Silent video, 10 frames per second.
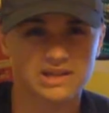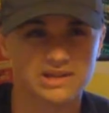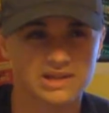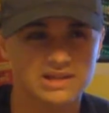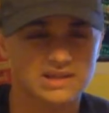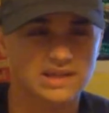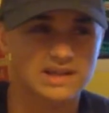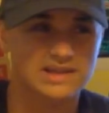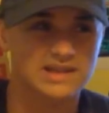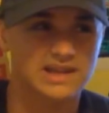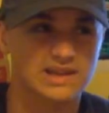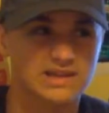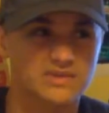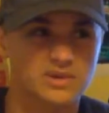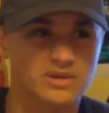not to that extent.
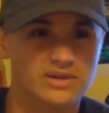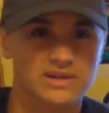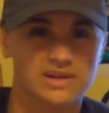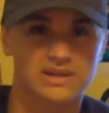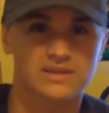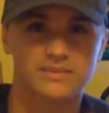It's weird how they,